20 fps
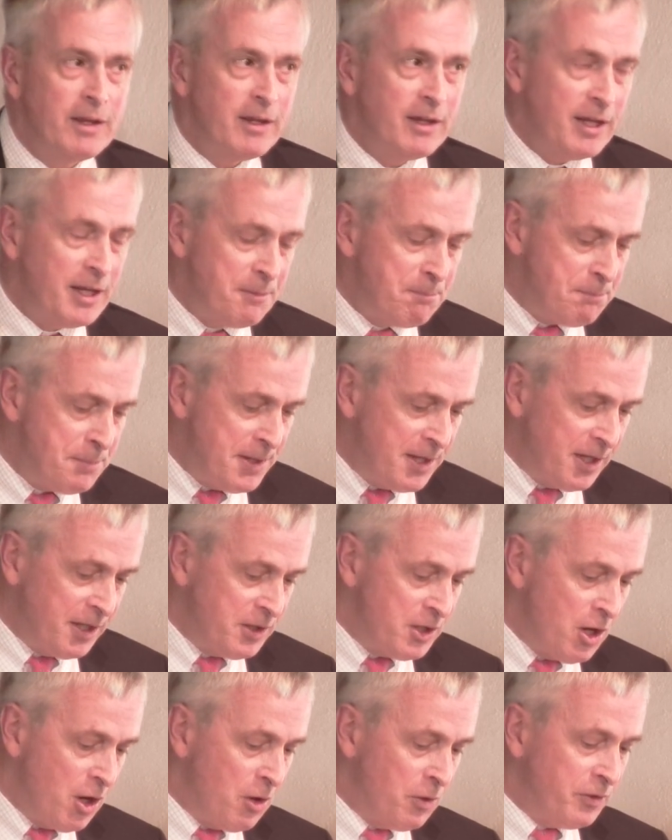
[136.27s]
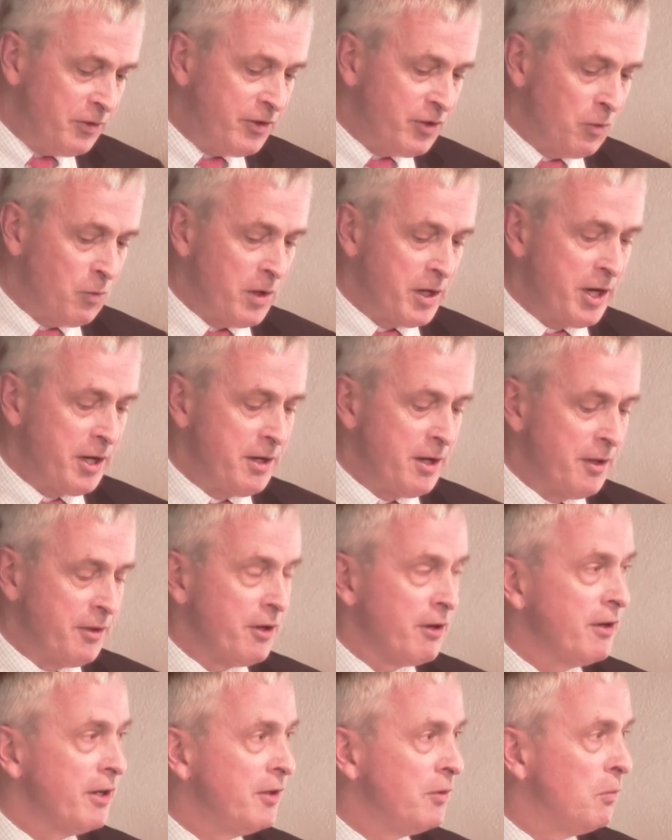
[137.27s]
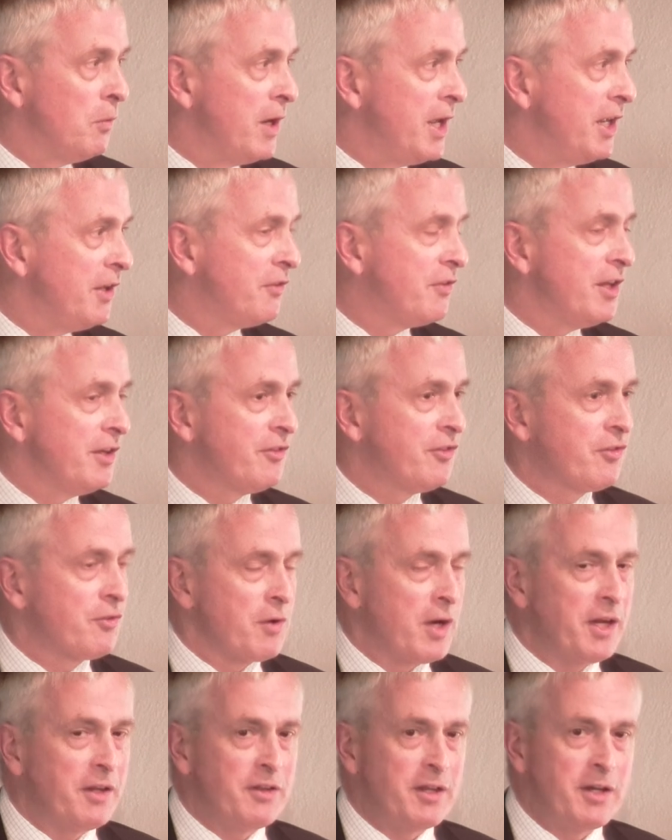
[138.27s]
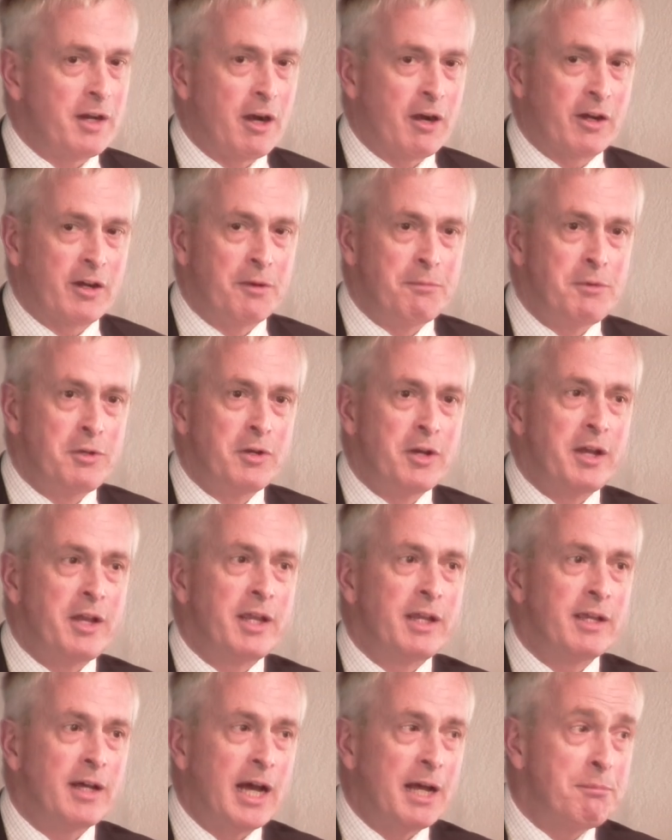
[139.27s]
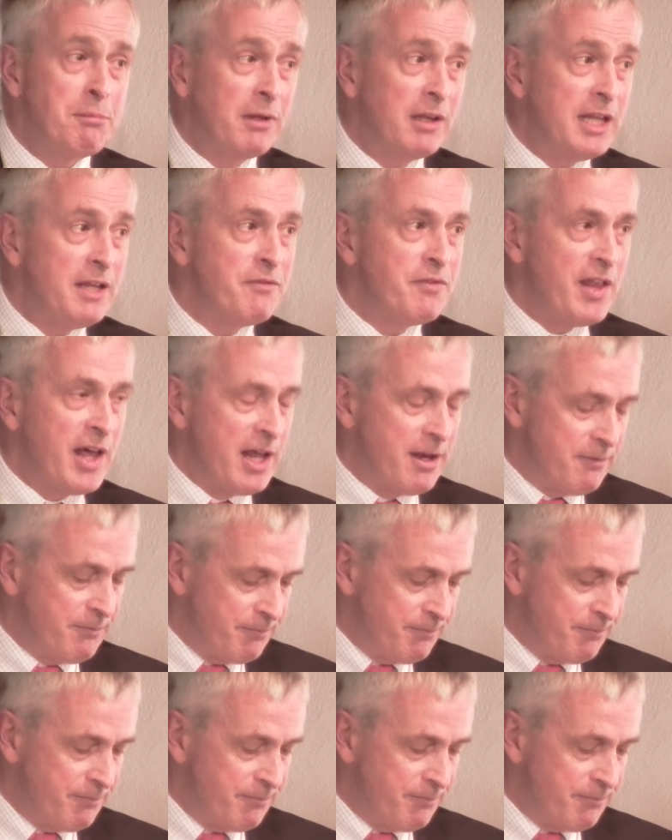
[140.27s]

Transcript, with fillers: and being known to one another in ways that strengthen our community. I believe that.